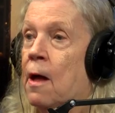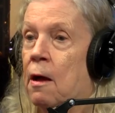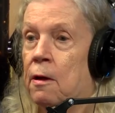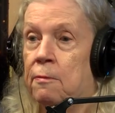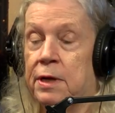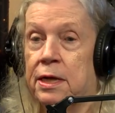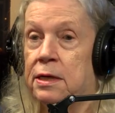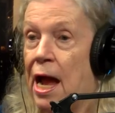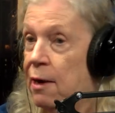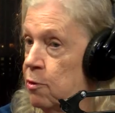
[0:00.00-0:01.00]
uh,
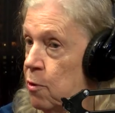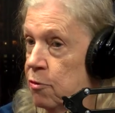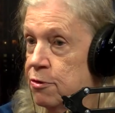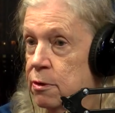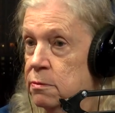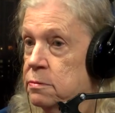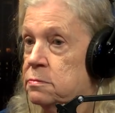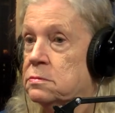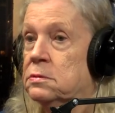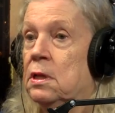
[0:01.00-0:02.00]
in agriculture.
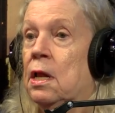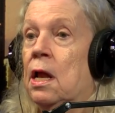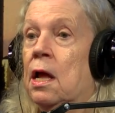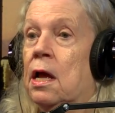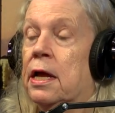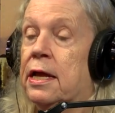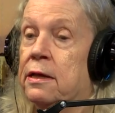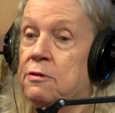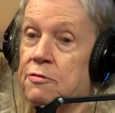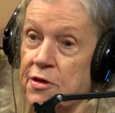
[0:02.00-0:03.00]

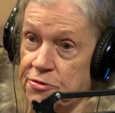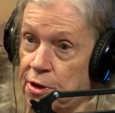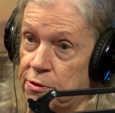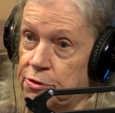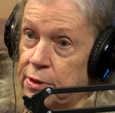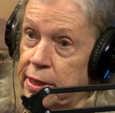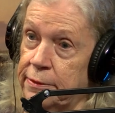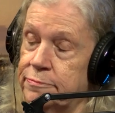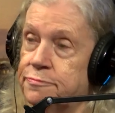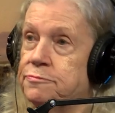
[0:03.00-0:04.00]
In this
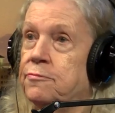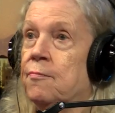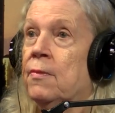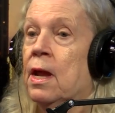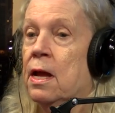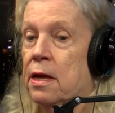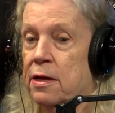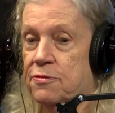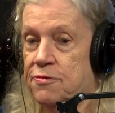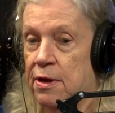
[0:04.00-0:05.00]
country,
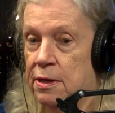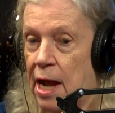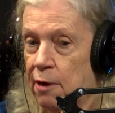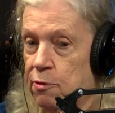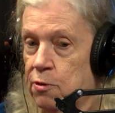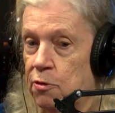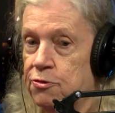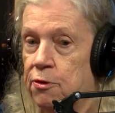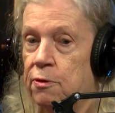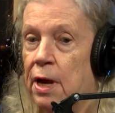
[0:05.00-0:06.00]
it's in
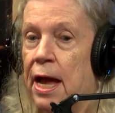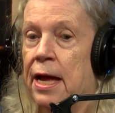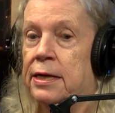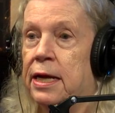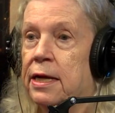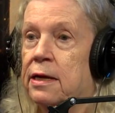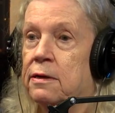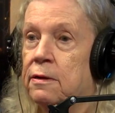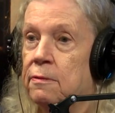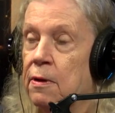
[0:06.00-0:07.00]
agriculture and
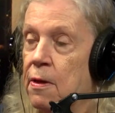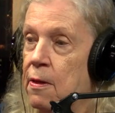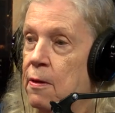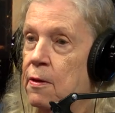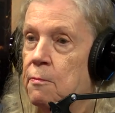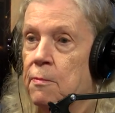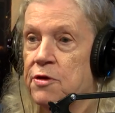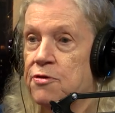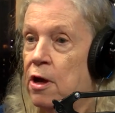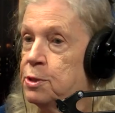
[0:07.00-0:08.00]
in
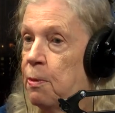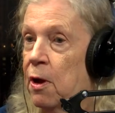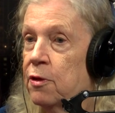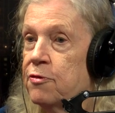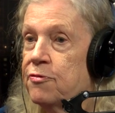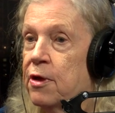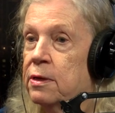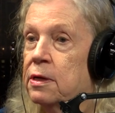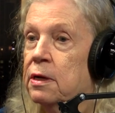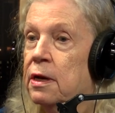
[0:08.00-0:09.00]
massage parlors
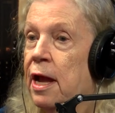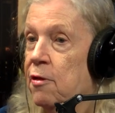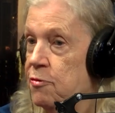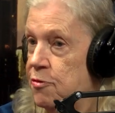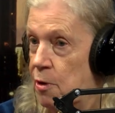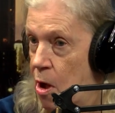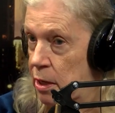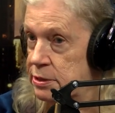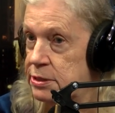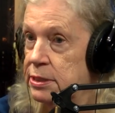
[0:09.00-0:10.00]
and nail
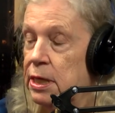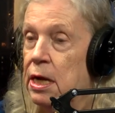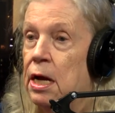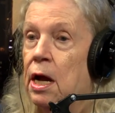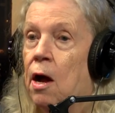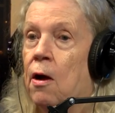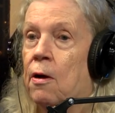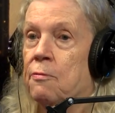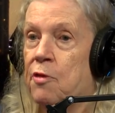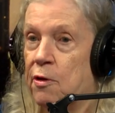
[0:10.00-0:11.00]
salons.
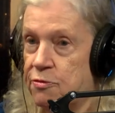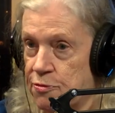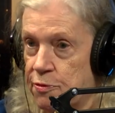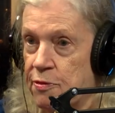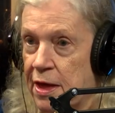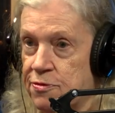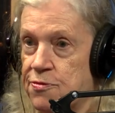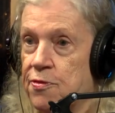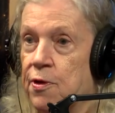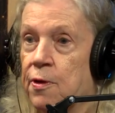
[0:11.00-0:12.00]
Uh, that's
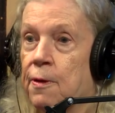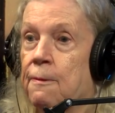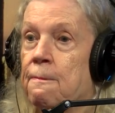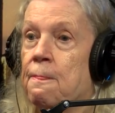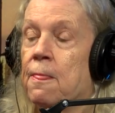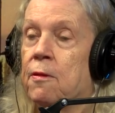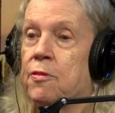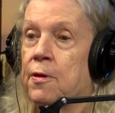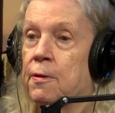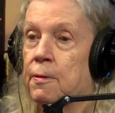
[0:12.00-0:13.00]
that's the
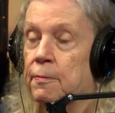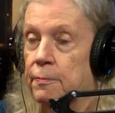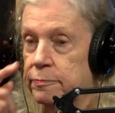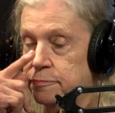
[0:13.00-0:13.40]
the